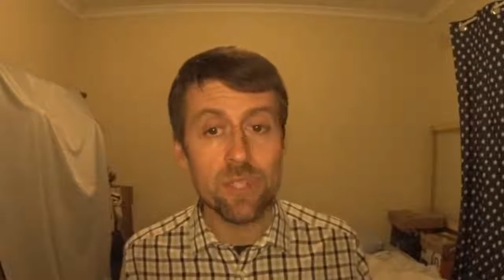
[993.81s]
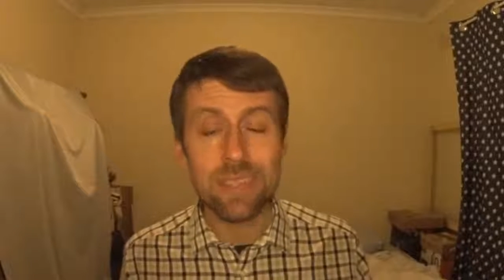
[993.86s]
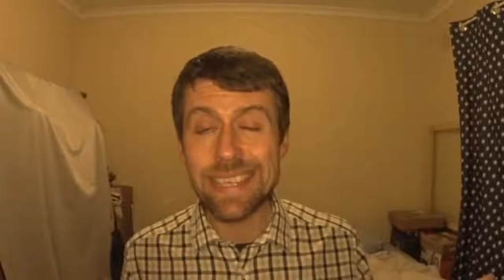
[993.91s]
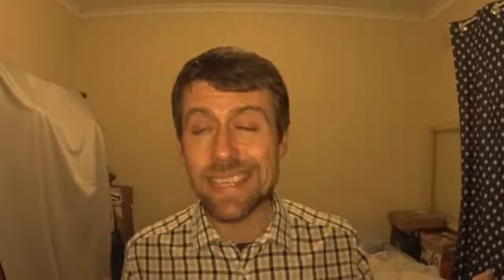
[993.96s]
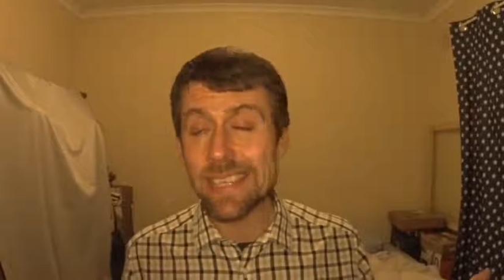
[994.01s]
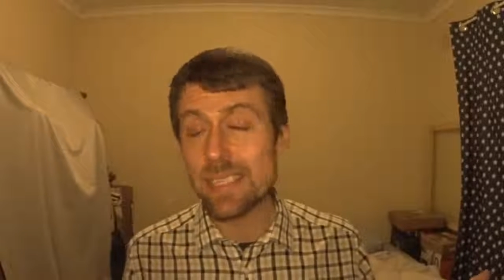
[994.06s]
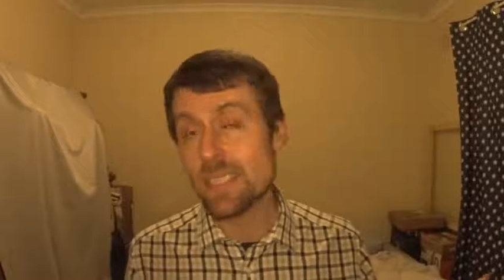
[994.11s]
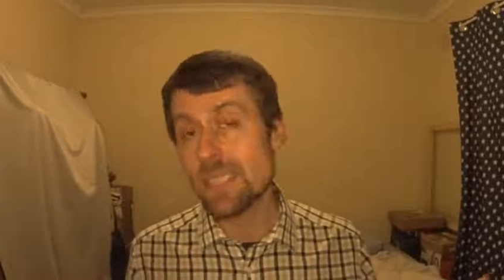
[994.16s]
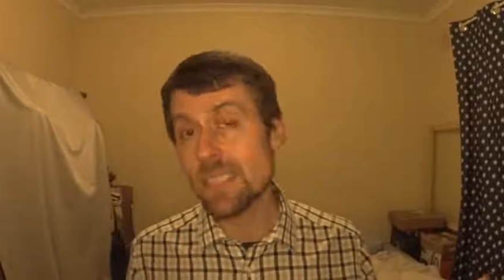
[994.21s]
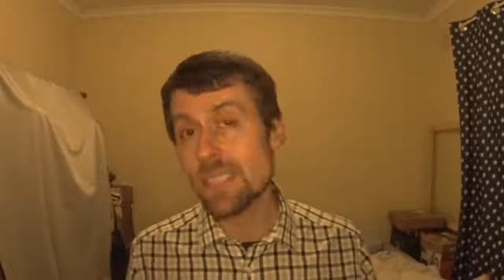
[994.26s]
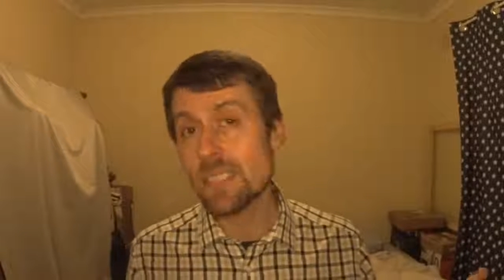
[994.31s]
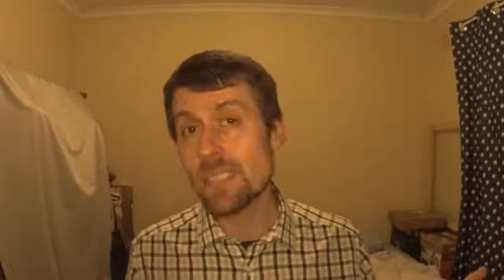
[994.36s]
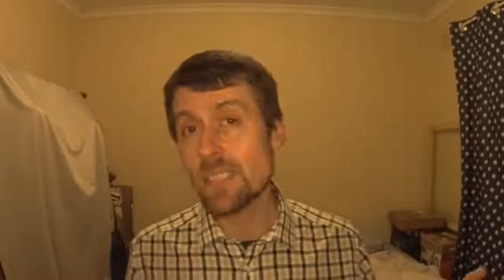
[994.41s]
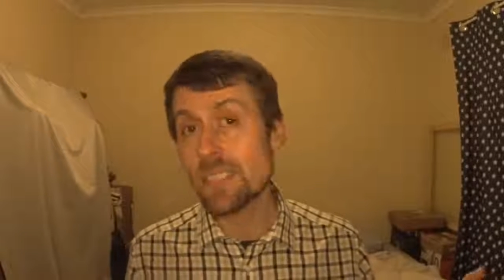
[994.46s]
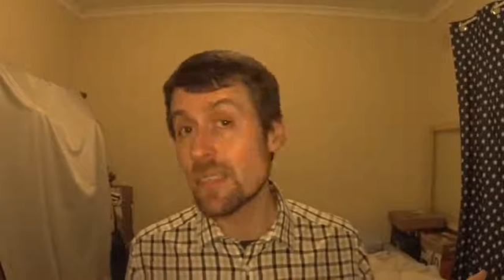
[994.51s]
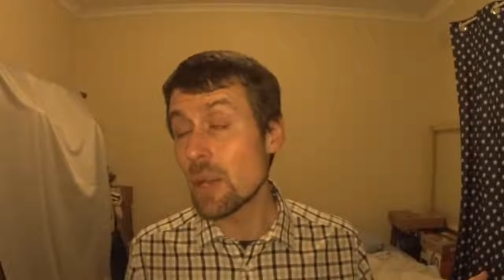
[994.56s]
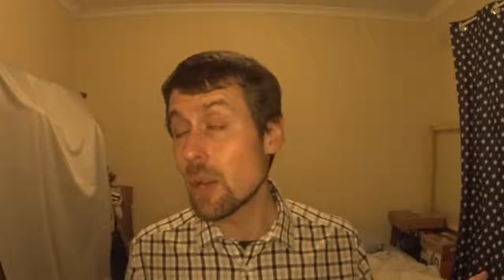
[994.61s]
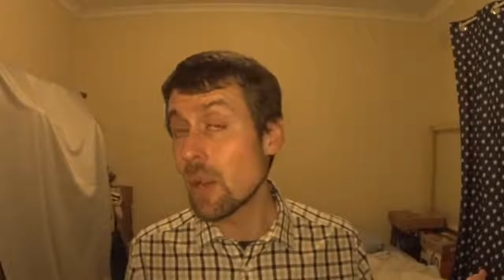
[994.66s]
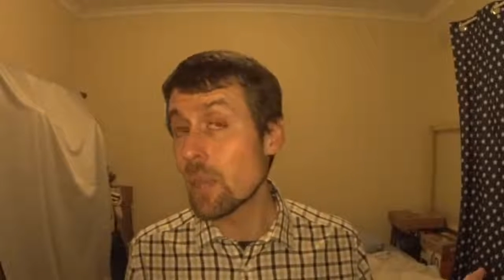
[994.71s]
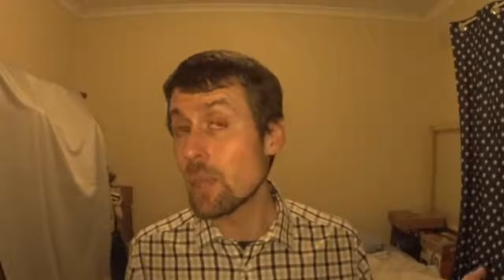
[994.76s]
that is
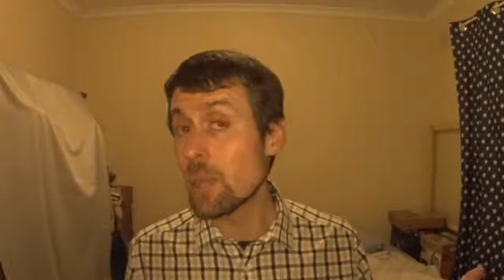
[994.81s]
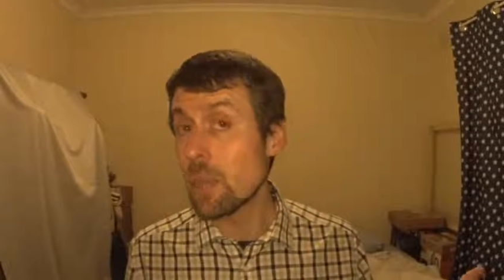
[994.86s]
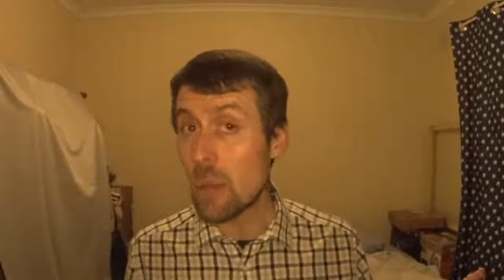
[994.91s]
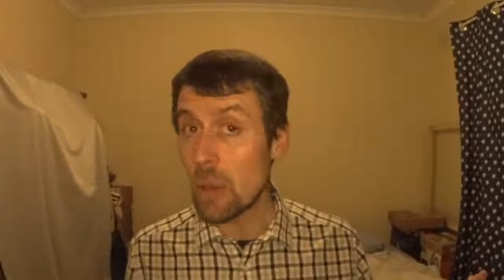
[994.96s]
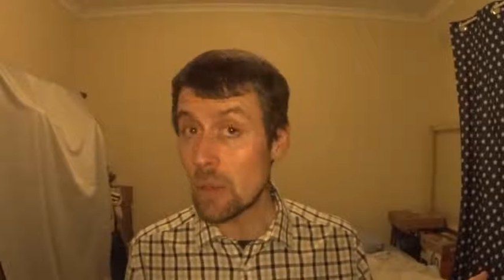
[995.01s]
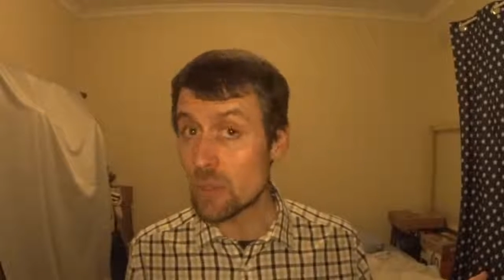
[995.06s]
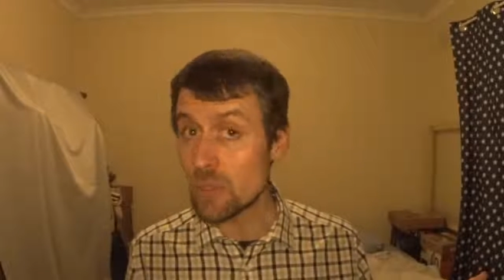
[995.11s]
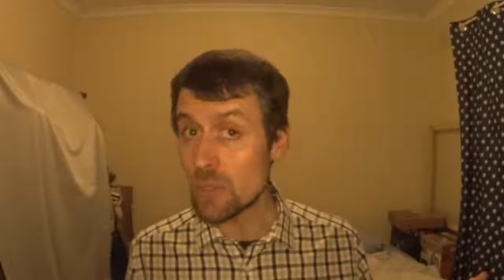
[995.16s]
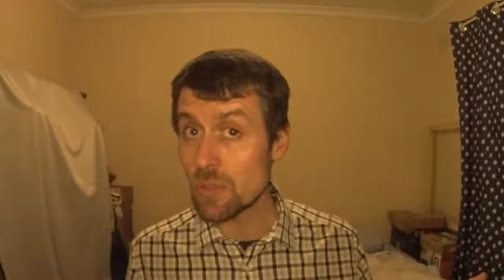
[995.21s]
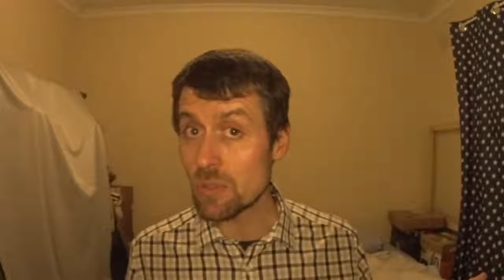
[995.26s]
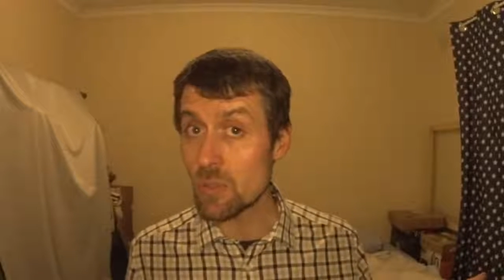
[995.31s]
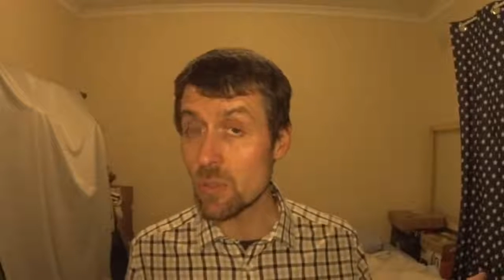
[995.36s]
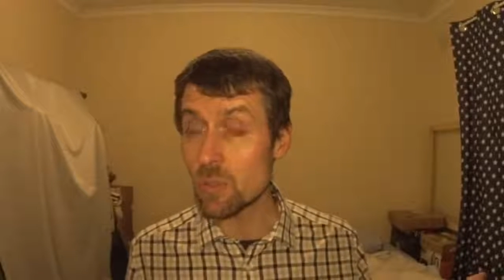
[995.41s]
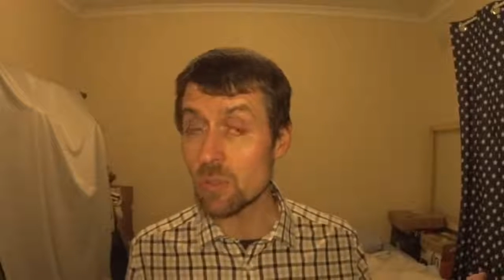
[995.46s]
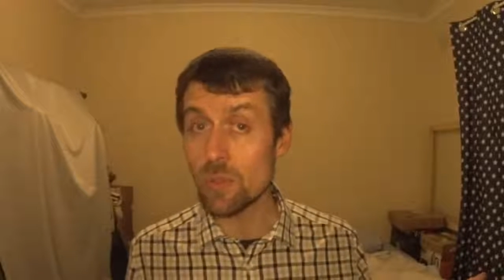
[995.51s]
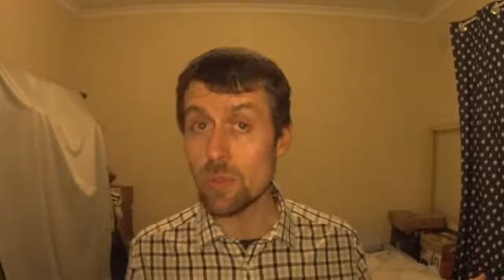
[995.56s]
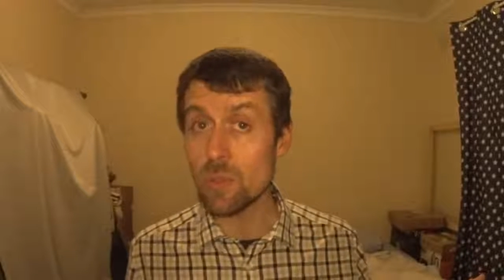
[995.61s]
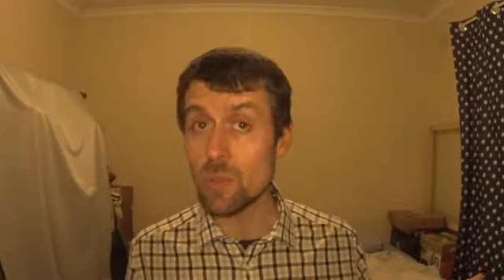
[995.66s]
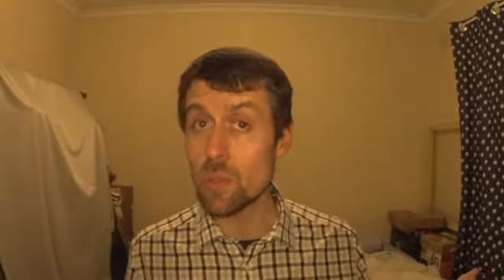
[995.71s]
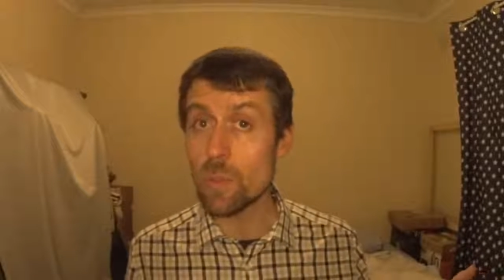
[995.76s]
not possible
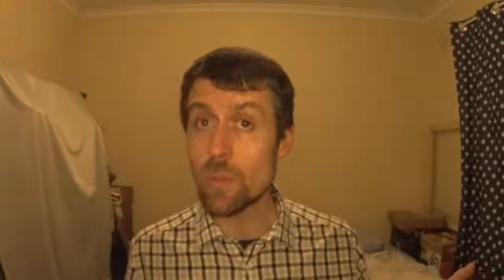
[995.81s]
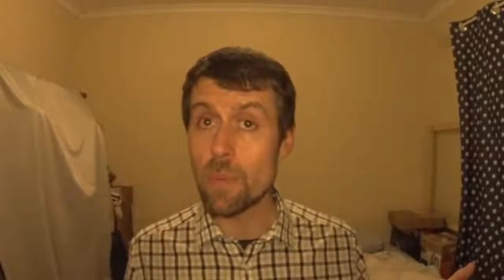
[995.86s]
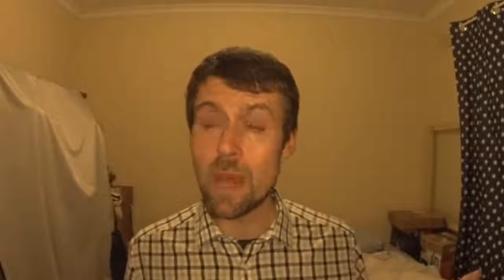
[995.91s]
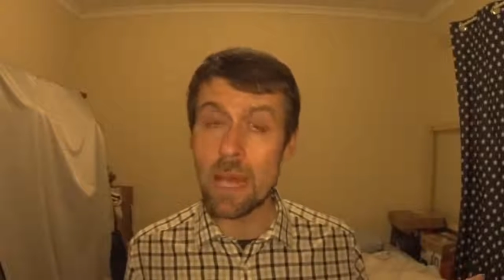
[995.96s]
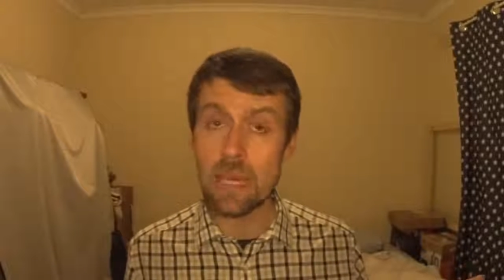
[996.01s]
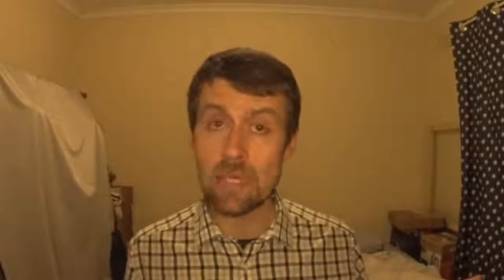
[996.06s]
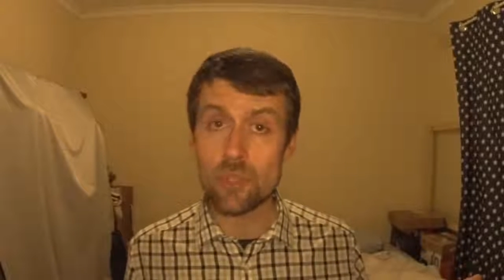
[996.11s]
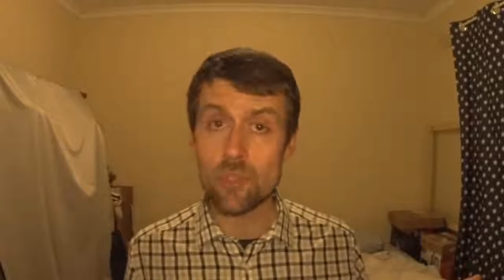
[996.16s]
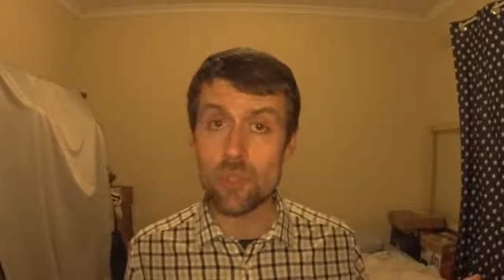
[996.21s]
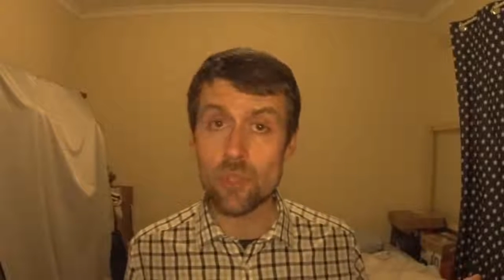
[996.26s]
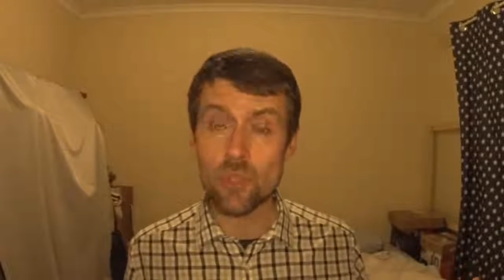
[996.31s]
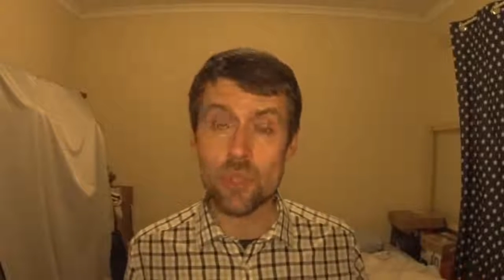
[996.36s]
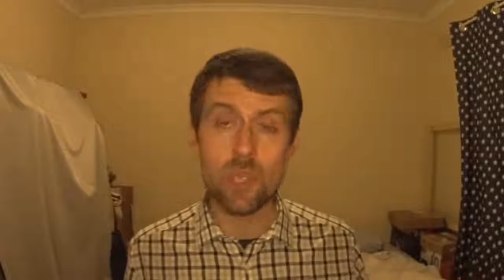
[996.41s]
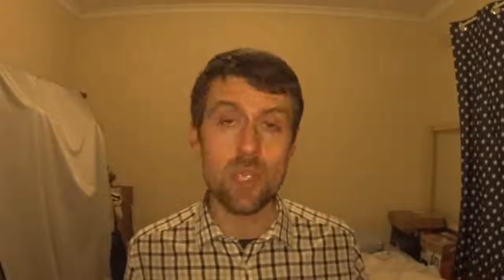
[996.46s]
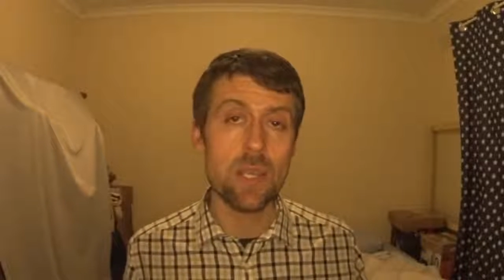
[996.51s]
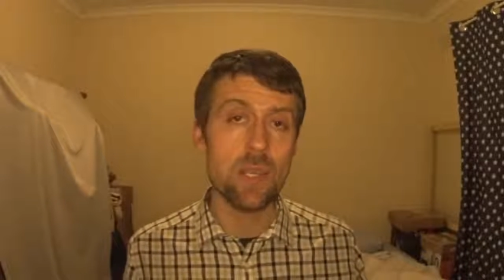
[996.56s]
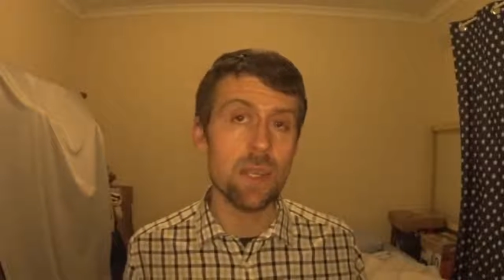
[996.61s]
to do much.